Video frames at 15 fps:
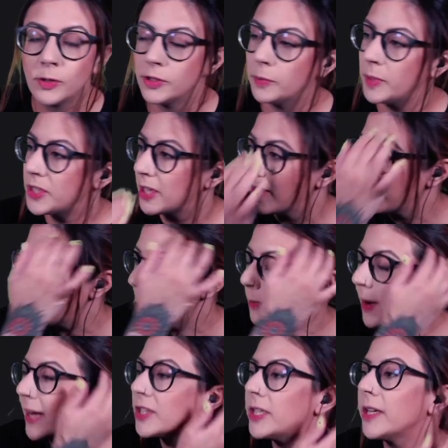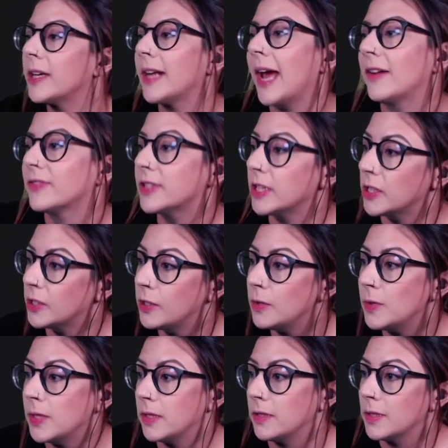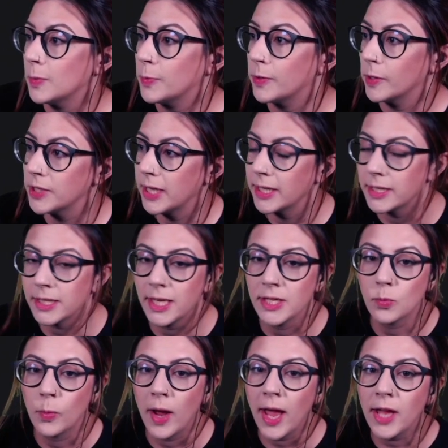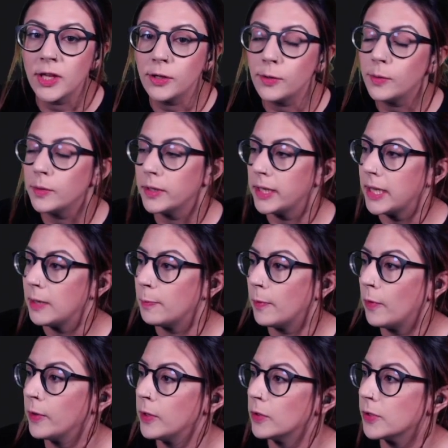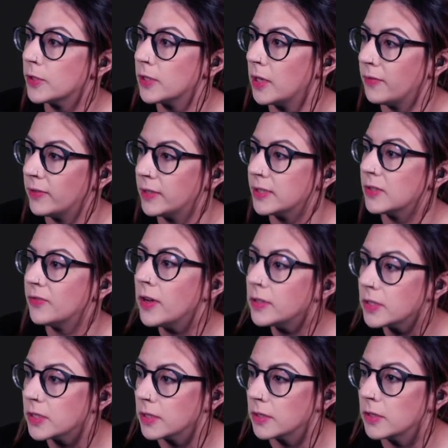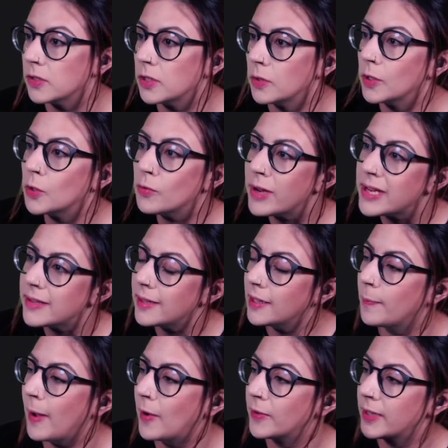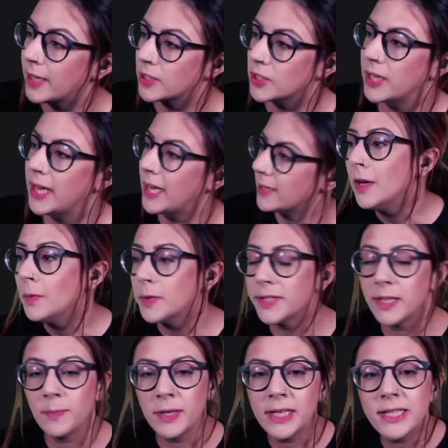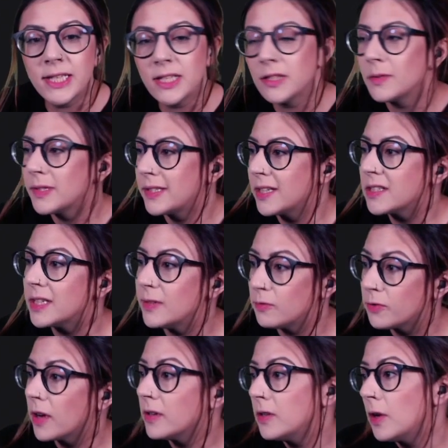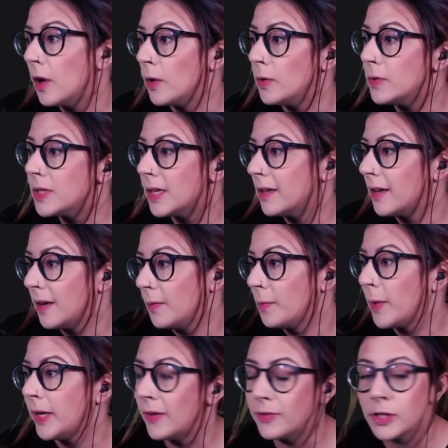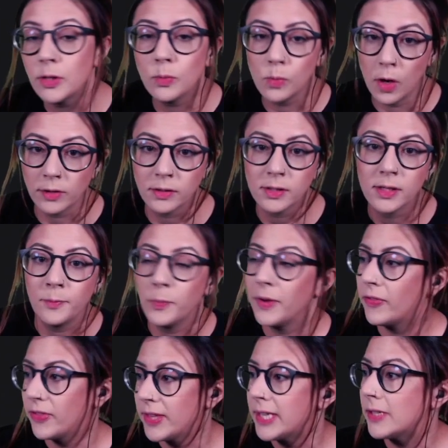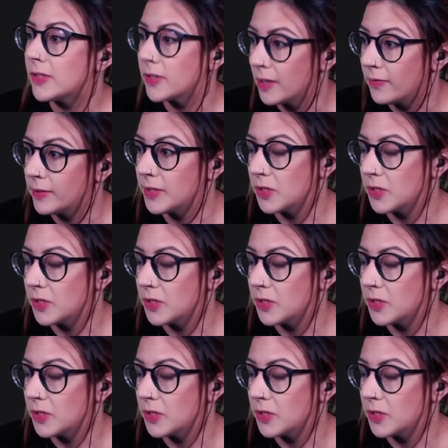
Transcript: which I think we're actually going to have to use in this project, is where you keep all your serverless functions. So the great thing about Next.js was the ability to essentially run Node whenever you want with these serverless